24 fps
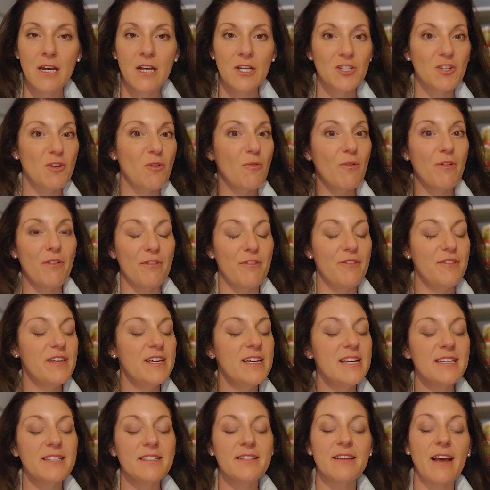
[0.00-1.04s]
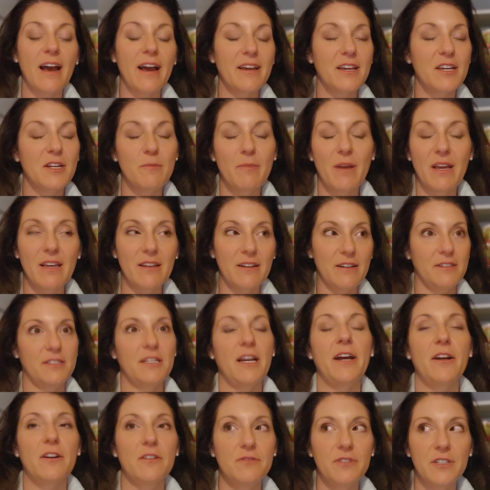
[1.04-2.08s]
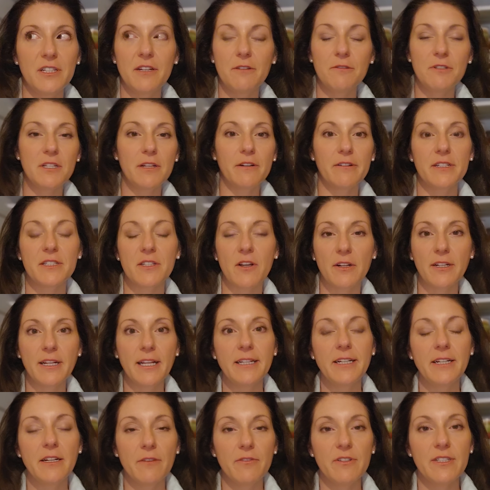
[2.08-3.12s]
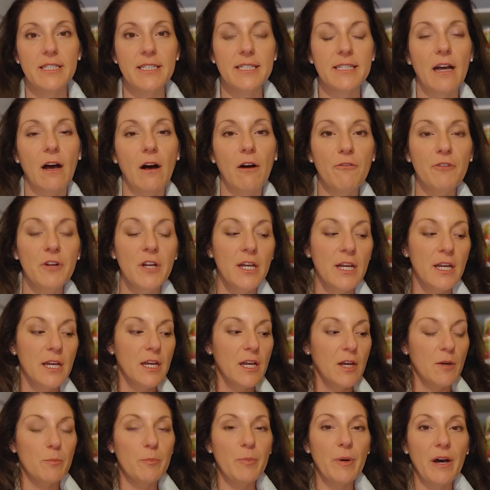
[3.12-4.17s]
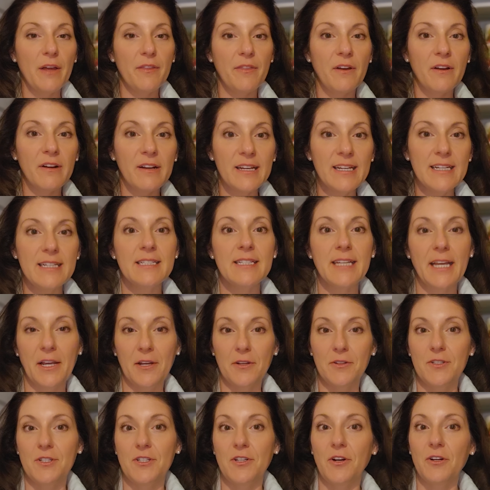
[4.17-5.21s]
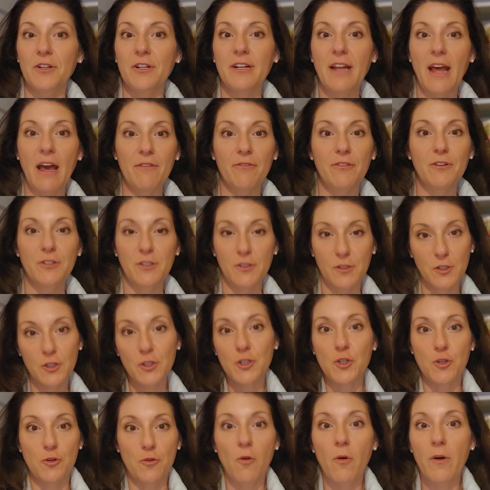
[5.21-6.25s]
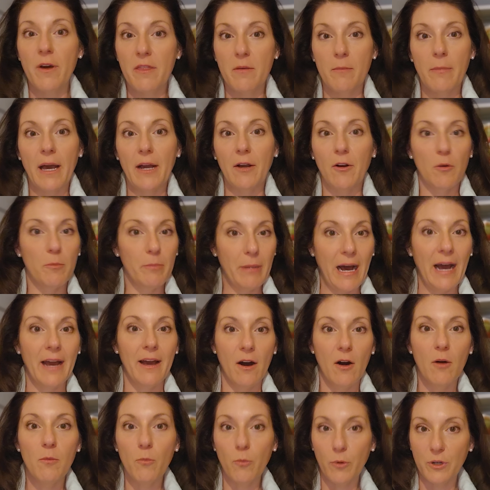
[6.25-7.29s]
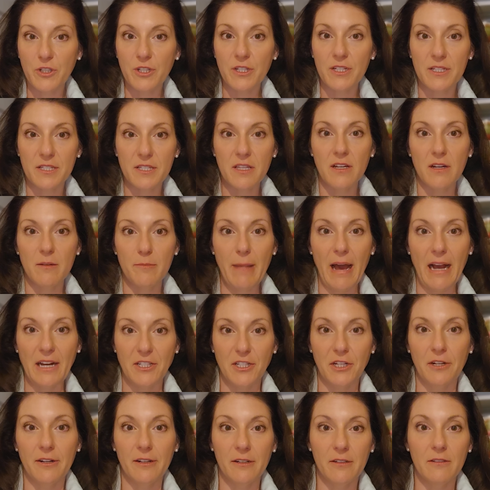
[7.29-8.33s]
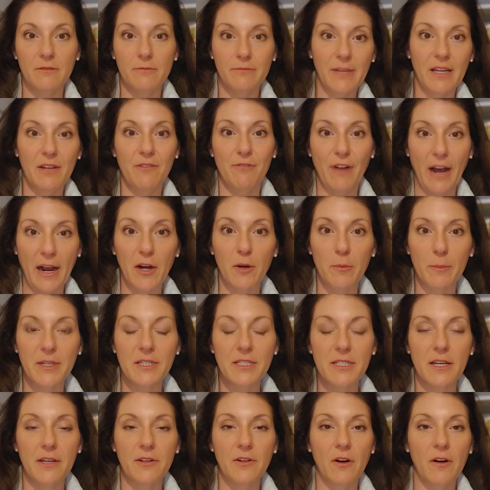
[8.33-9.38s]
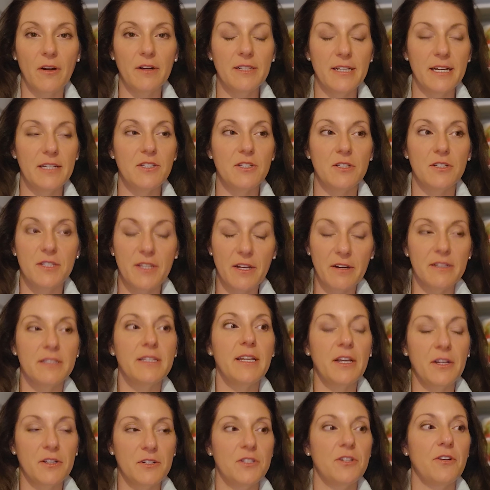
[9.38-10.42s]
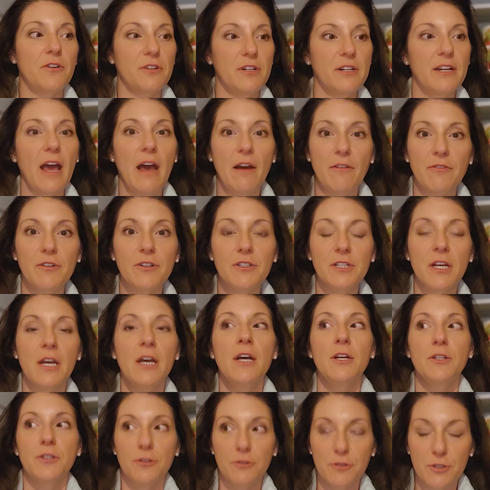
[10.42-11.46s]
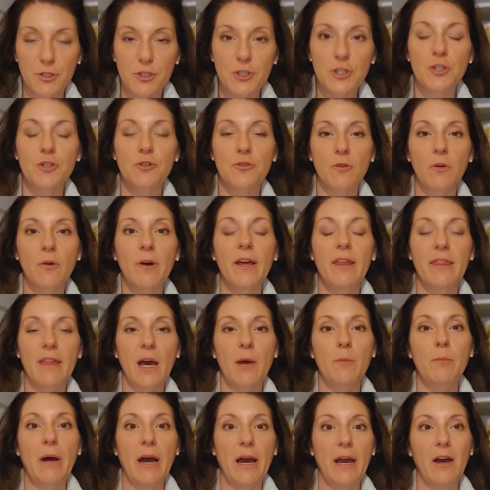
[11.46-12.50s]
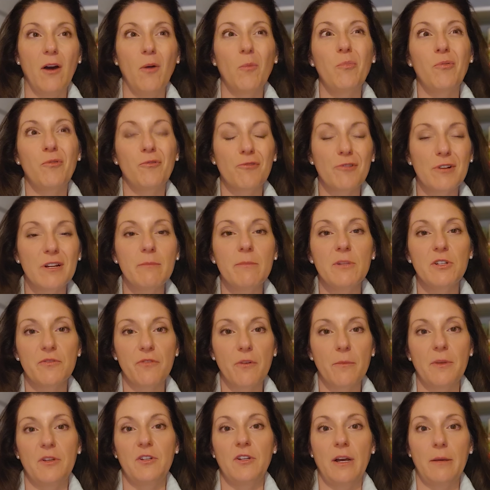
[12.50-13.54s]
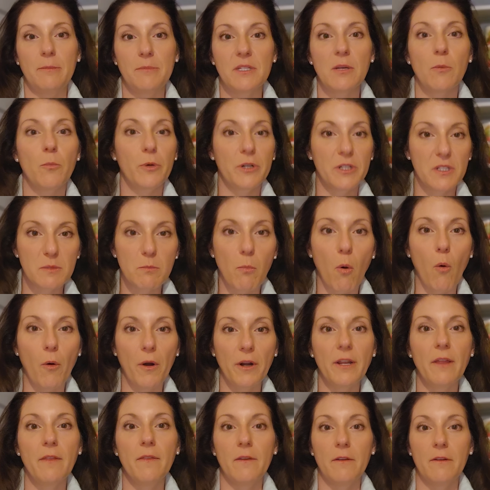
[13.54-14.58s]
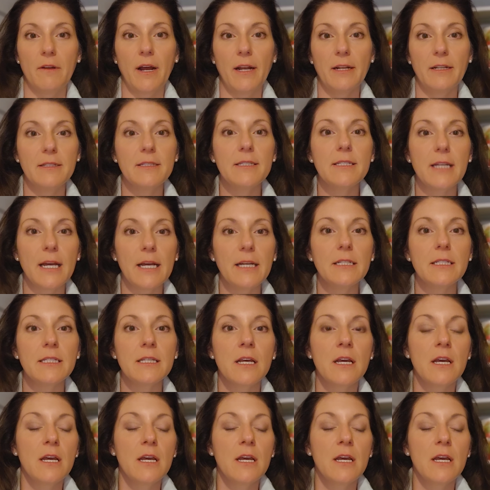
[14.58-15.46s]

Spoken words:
So this I could make an entire video series on in and of itself, but there is a concerted effort to destroy the microbiome, which is the bacterial environment in our intestines. There is a concerted effort to destroy that biome pretty much from the time someone is born in the United States.